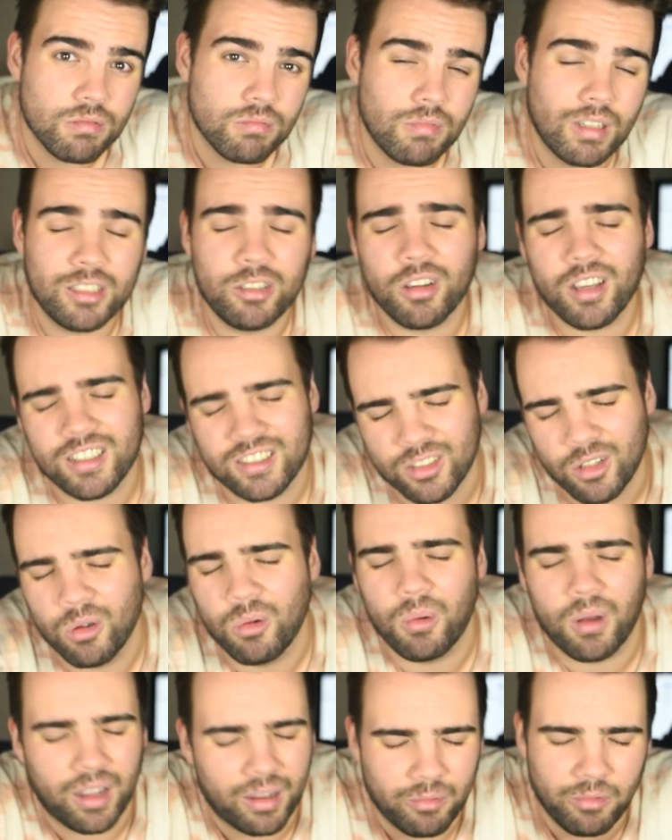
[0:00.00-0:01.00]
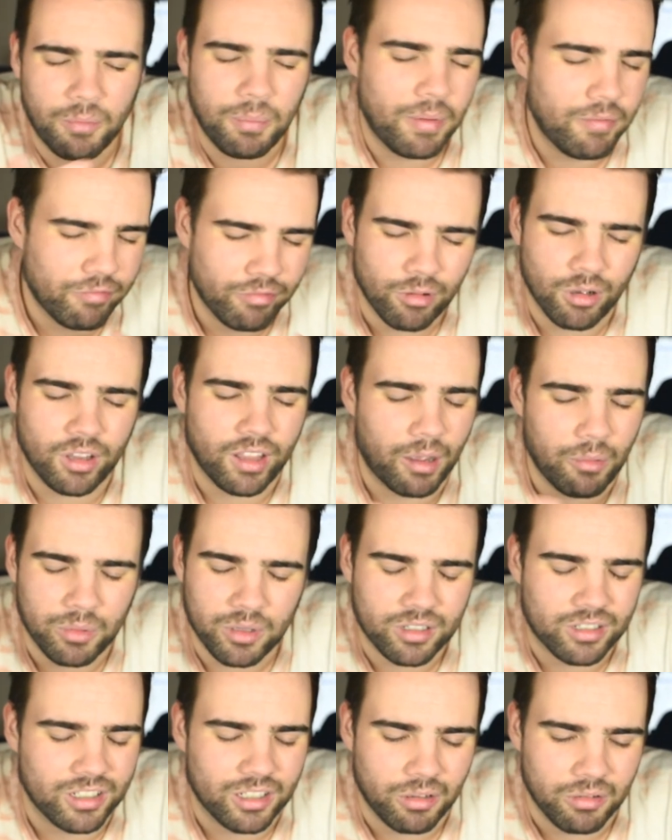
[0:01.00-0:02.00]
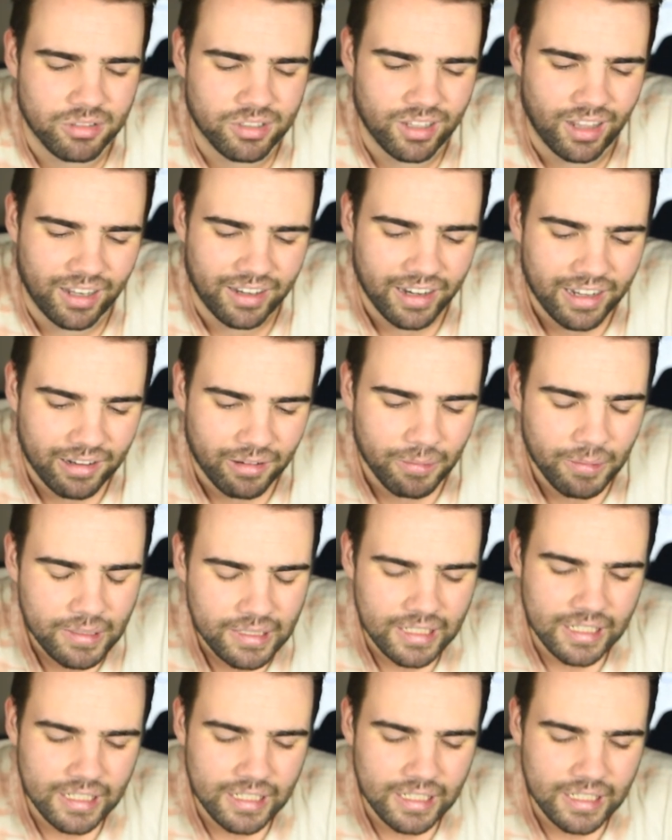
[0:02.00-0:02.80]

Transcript: And you guys know why, we've been through all that, we're not going to go into that now.